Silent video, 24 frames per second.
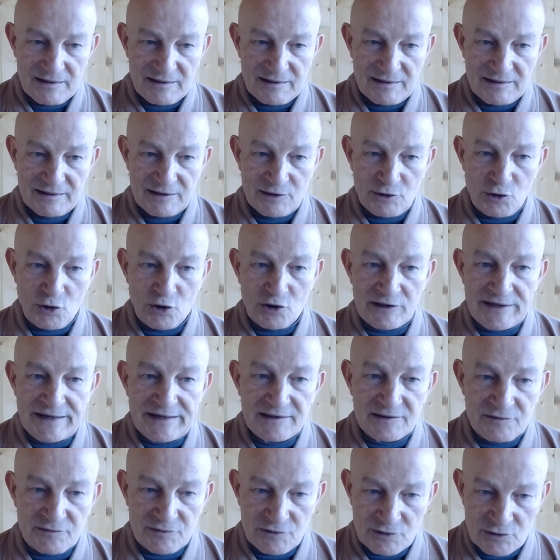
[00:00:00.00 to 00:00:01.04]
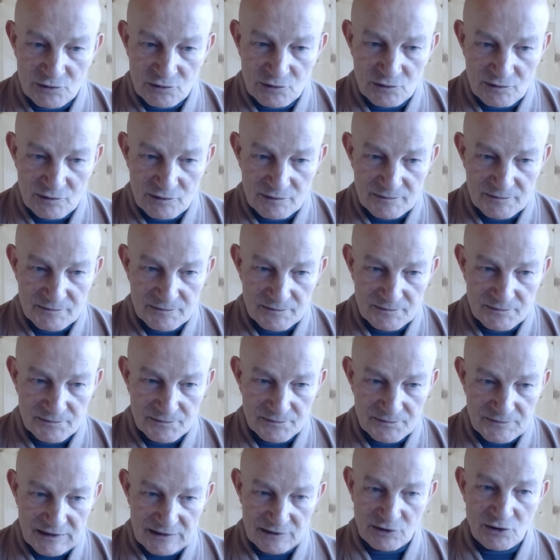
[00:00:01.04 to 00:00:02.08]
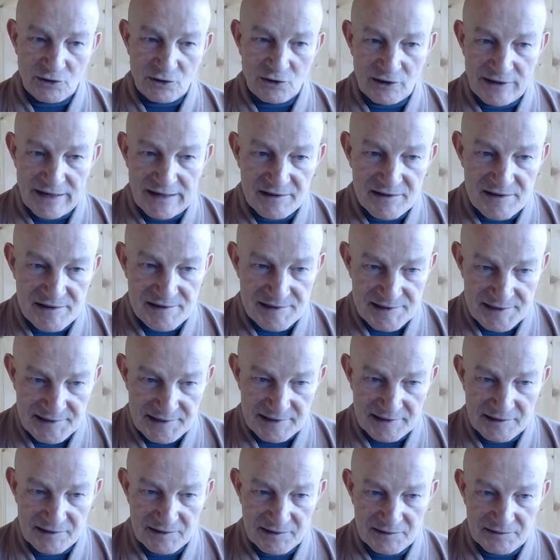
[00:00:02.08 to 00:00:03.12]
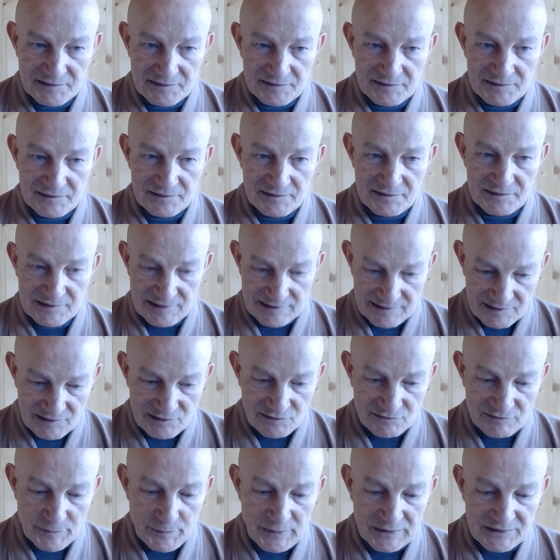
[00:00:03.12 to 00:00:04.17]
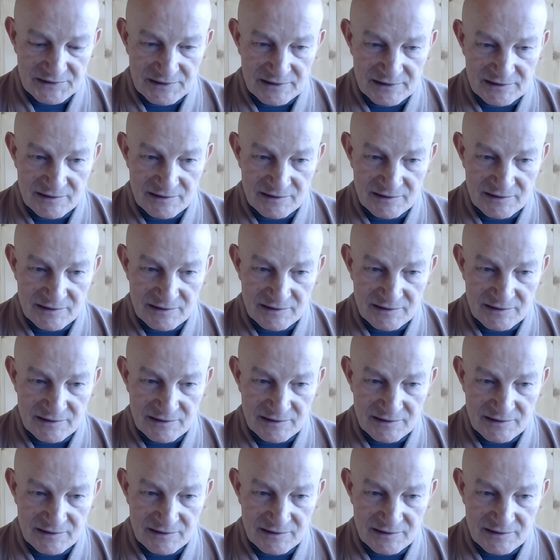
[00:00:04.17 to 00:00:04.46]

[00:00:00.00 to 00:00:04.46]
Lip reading: correct view and correct thinking. That is Vipassana.